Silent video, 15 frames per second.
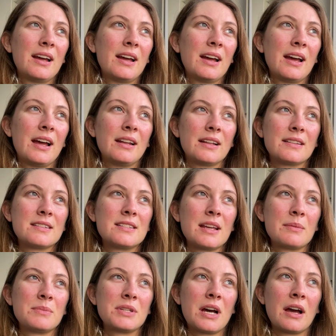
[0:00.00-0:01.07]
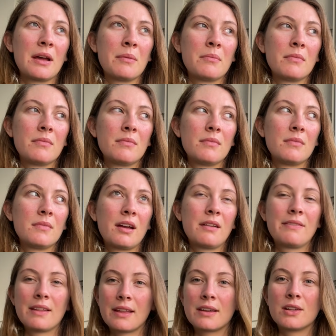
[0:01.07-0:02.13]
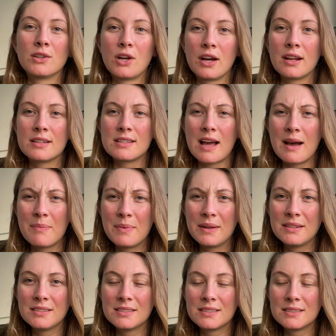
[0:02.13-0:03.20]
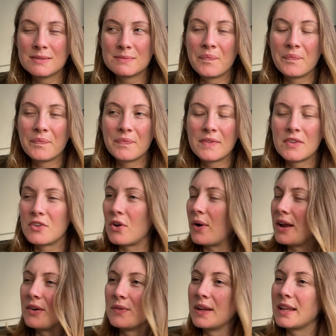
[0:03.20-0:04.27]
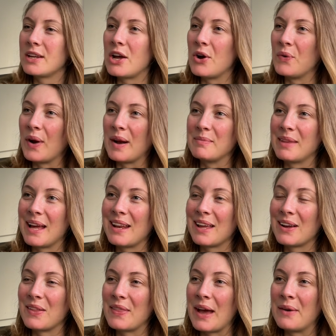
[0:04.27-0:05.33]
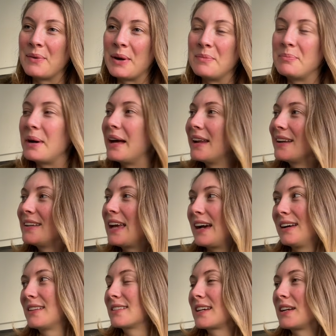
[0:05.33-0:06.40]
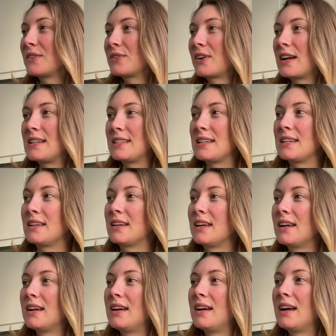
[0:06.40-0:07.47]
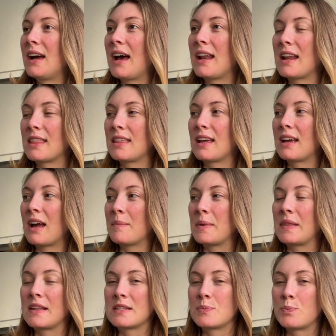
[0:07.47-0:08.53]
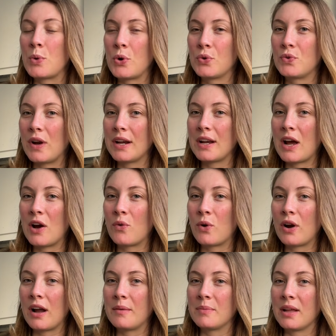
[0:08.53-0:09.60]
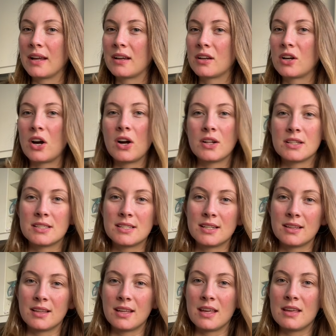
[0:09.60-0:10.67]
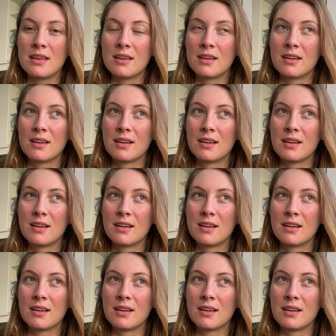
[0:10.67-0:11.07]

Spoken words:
And at the same time, I feel like a lot has happened. So I don't really know where I'm landing on that one, but yeah, it's kind of crazy. And I think I'm in this mode right now where I'm like constantly